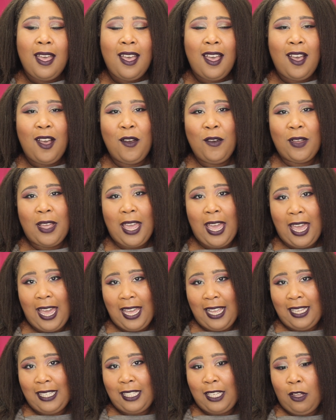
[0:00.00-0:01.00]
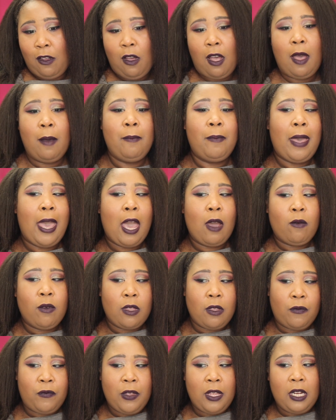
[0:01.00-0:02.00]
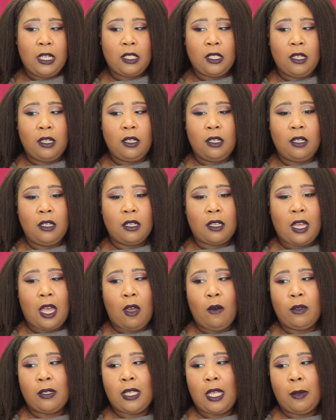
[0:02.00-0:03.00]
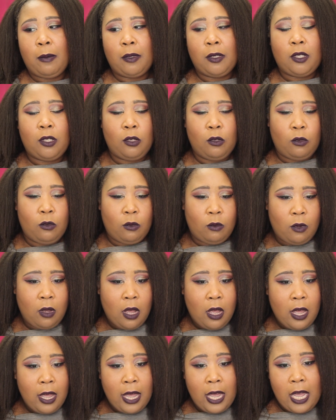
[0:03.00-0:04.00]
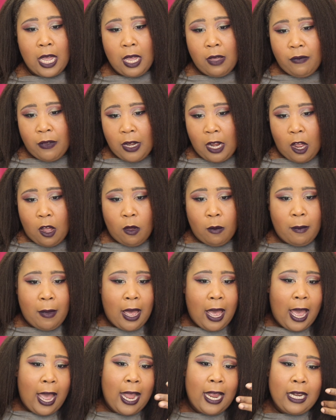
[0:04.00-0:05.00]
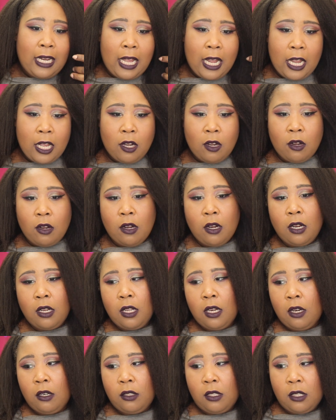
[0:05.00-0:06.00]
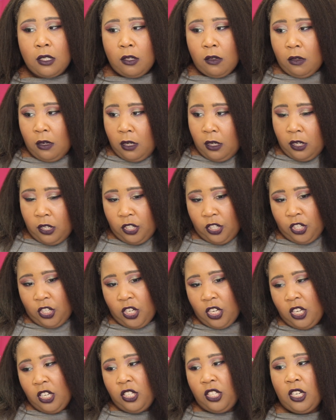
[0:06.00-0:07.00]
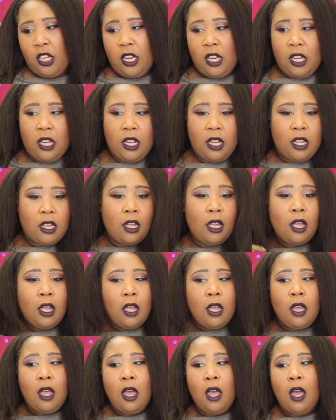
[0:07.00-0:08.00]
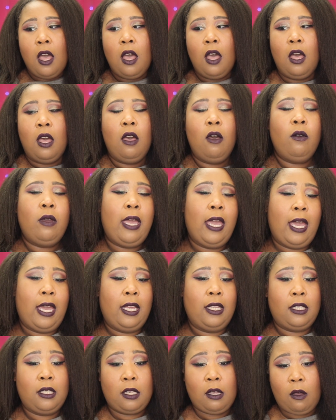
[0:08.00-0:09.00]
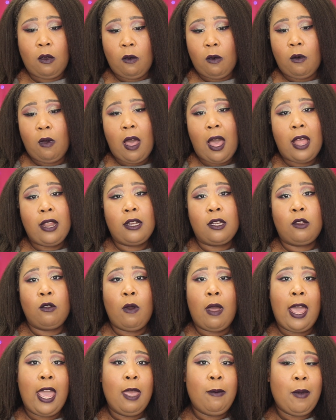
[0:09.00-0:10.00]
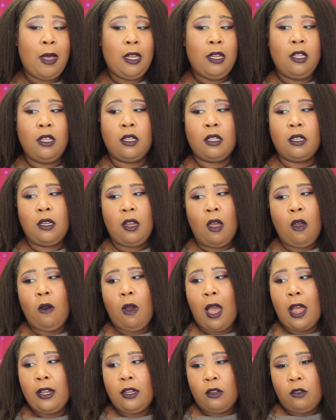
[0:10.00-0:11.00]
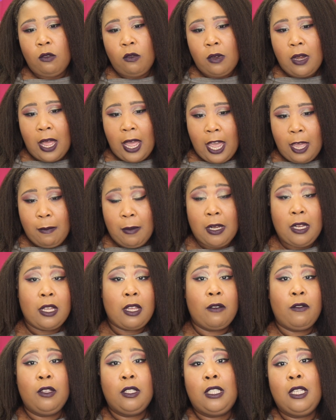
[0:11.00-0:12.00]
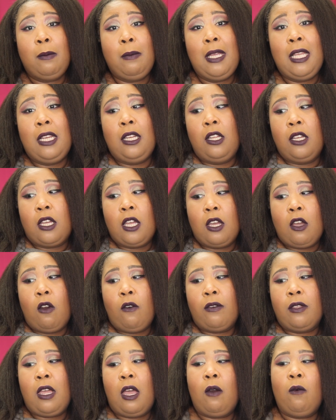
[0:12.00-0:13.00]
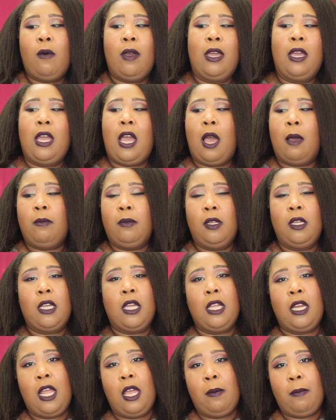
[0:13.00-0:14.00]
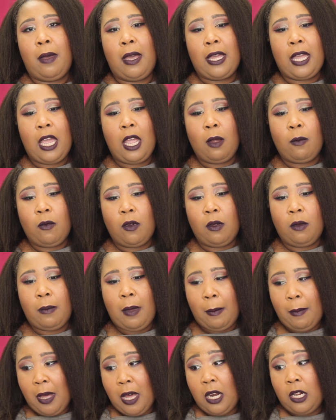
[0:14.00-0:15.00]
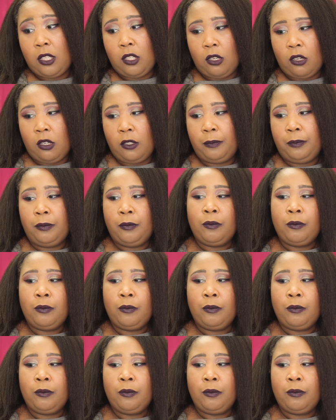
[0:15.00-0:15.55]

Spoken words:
Okay, so I'm back with the finished look. I was able to even out my eyeliner and just do a little zhuzhing. Okay, so do I hate my look? No, I do not hate my look. If you see me looking over that way, I'm looking at my camera, my monitor.